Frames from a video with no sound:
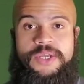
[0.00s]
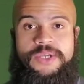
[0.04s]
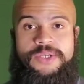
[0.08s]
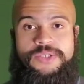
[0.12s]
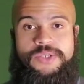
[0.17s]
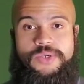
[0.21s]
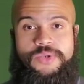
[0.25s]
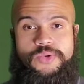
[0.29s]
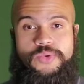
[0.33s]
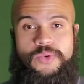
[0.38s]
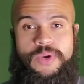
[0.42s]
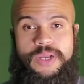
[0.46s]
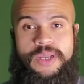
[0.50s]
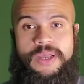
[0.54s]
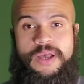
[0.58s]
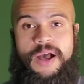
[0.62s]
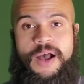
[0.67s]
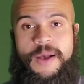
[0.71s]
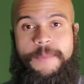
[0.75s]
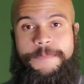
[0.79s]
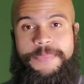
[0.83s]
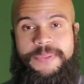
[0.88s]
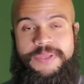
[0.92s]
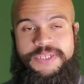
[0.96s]
So to
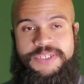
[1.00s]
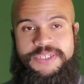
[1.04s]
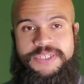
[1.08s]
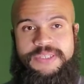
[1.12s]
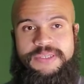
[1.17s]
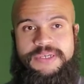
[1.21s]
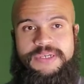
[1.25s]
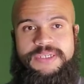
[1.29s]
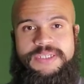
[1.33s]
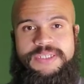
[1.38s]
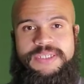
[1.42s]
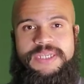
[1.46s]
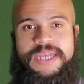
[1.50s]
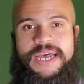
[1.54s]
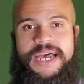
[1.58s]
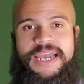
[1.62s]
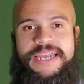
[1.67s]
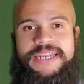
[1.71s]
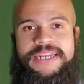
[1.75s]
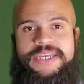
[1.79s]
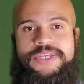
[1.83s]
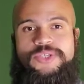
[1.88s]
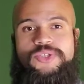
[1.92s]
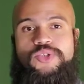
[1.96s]
accomplish this,
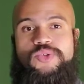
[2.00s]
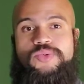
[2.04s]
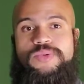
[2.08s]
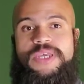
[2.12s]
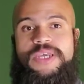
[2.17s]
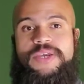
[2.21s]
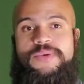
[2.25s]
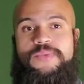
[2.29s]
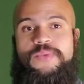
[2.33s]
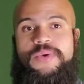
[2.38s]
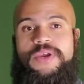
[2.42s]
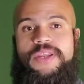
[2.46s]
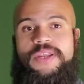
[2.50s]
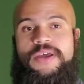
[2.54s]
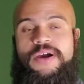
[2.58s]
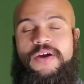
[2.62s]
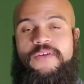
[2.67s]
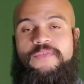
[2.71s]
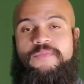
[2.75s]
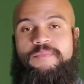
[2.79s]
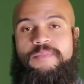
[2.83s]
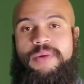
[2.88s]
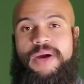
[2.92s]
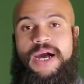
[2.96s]
I need to get rid
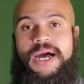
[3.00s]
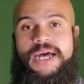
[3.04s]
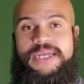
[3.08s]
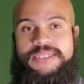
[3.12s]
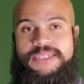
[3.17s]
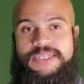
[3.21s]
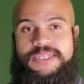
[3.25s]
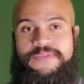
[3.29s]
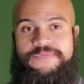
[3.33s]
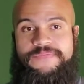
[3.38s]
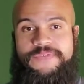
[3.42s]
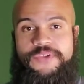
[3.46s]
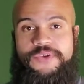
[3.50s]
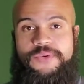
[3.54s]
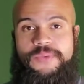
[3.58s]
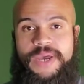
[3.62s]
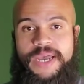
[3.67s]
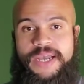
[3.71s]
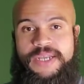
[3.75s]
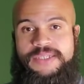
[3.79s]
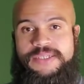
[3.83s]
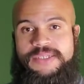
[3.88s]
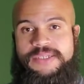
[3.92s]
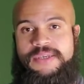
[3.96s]
of positive
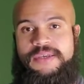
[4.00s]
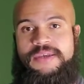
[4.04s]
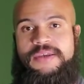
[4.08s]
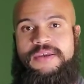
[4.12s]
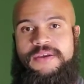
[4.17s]
2x